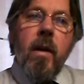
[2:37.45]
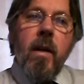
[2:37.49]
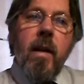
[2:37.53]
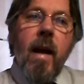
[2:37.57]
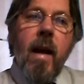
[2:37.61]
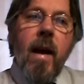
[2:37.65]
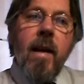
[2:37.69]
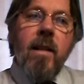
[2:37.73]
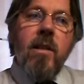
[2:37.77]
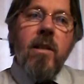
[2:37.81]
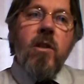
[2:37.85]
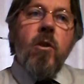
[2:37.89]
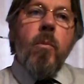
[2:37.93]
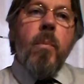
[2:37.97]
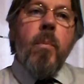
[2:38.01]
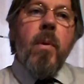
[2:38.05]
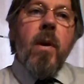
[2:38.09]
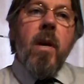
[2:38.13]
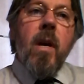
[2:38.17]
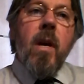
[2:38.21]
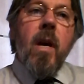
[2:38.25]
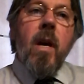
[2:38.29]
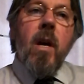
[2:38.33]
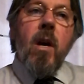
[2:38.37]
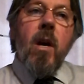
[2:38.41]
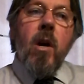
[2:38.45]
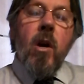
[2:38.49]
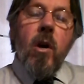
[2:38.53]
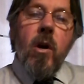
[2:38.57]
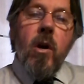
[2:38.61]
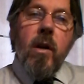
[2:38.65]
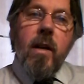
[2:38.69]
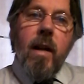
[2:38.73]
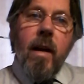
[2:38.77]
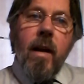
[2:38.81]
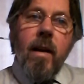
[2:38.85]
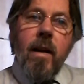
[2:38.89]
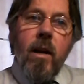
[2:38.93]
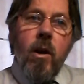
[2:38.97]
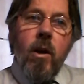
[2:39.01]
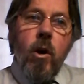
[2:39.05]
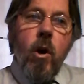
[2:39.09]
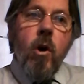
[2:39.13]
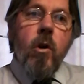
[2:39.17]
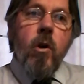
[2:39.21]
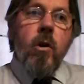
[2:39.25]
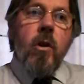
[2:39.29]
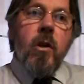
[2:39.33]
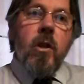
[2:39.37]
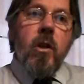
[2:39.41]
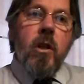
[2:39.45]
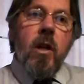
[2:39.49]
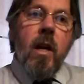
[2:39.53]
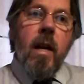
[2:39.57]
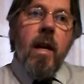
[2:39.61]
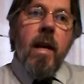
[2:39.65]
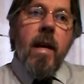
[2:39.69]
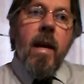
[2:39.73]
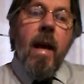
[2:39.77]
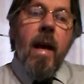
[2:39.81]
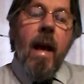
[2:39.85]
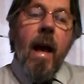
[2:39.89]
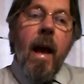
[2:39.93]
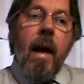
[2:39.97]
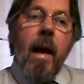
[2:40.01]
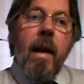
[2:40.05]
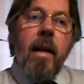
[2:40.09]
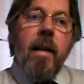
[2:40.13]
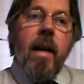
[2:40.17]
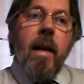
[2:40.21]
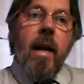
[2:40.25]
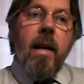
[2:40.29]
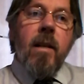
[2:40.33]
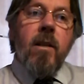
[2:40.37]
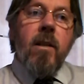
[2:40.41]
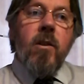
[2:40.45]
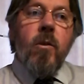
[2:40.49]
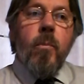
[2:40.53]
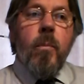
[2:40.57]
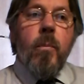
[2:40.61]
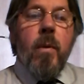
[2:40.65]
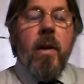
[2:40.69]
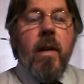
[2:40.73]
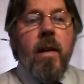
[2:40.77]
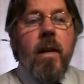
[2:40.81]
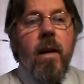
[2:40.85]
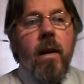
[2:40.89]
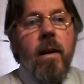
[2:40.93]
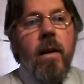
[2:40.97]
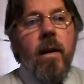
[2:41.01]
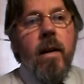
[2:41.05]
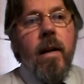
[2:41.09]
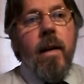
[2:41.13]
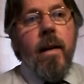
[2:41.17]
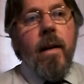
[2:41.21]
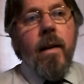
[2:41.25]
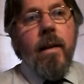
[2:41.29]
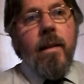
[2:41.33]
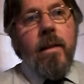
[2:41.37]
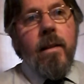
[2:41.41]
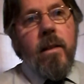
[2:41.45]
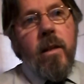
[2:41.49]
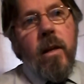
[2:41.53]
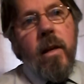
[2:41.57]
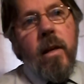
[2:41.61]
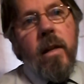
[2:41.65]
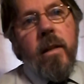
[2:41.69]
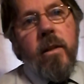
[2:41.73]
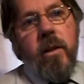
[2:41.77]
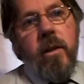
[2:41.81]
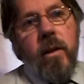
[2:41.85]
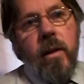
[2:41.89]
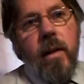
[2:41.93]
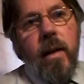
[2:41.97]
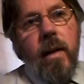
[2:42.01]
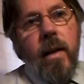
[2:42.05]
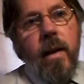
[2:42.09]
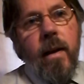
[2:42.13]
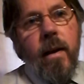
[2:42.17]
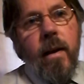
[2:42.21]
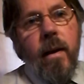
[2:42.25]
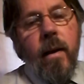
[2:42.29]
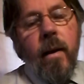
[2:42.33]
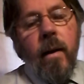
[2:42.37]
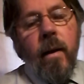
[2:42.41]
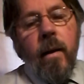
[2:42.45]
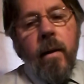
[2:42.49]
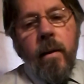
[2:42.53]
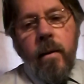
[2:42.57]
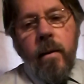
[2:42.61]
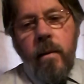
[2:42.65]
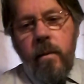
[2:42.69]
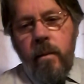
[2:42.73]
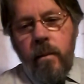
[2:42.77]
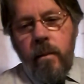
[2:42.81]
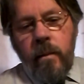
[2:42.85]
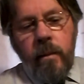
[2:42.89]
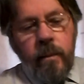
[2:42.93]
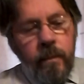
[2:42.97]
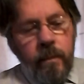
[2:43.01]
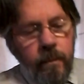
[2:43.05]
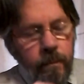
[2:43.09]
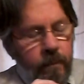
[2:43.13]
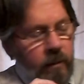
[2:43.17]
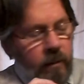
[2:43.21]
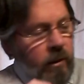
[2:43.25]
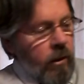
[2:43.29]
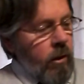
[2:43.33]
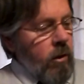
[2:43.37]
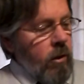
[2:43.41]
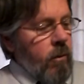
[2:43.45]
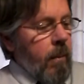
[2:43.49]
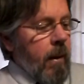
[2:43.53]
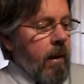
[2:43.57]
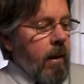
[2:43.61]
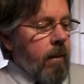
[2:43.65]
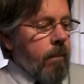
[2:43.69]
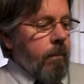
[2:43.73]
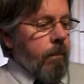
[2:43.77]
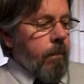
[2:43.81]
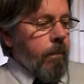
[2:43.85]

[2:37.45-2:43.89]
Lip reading: It has to be done earnestly, and it has to be done diligently. Excuse me.